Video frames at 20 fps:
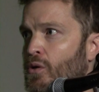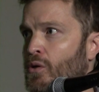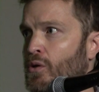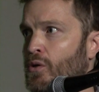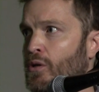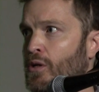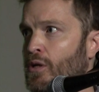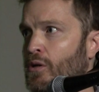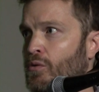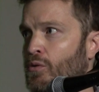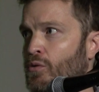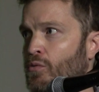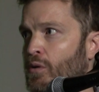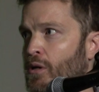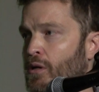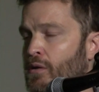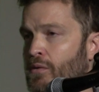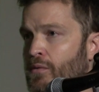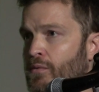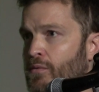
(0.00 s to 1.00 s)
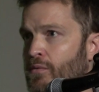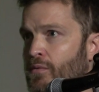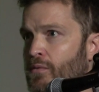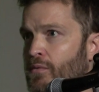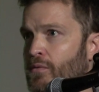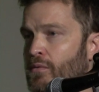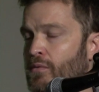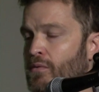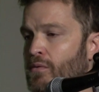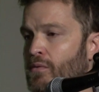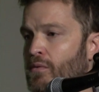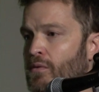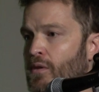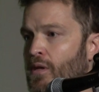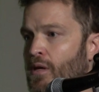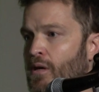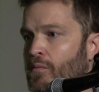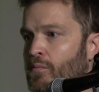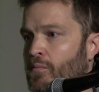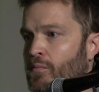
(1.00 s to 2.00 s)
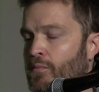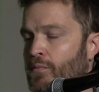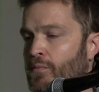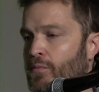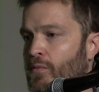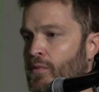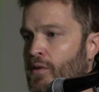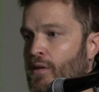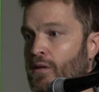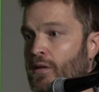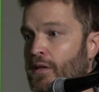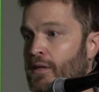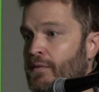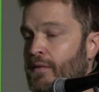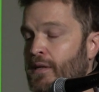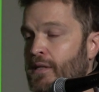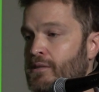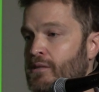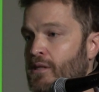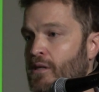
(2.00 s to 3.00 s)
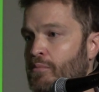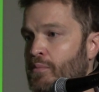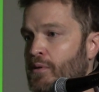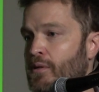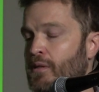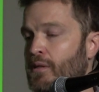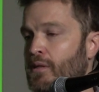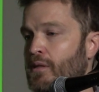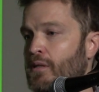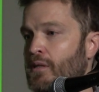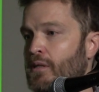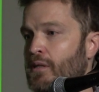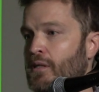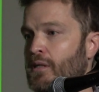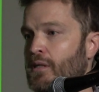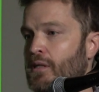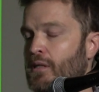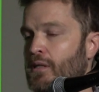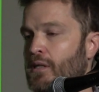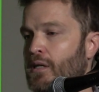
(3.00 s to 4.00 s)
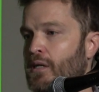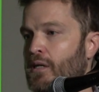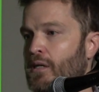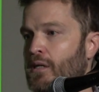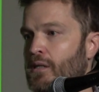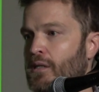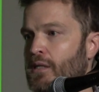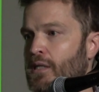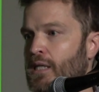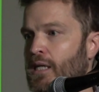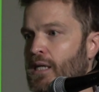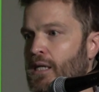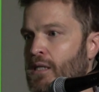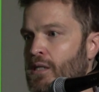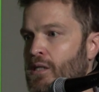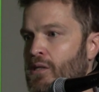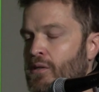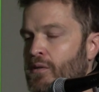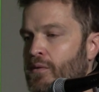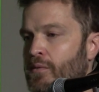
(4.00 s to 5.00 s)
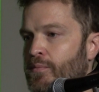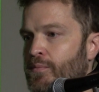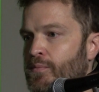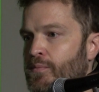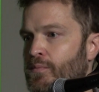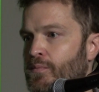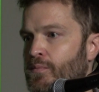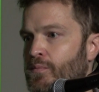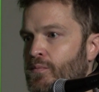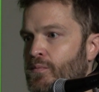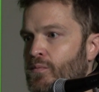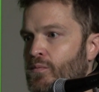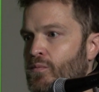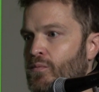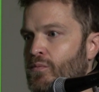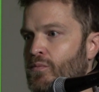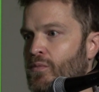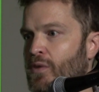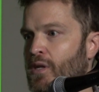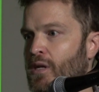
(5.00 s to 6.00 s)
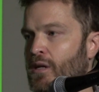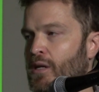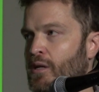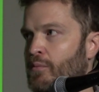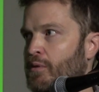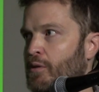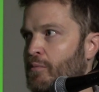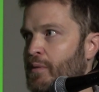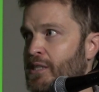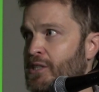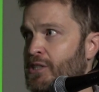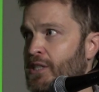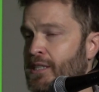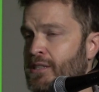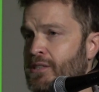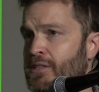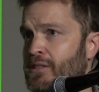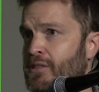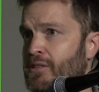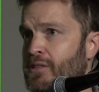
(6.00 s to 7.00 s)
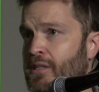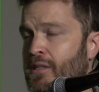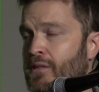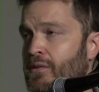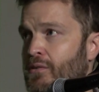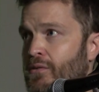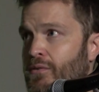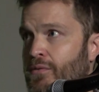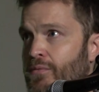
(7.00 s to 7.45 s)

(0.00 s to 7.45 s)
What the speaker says: want to clean things up, can implement changes and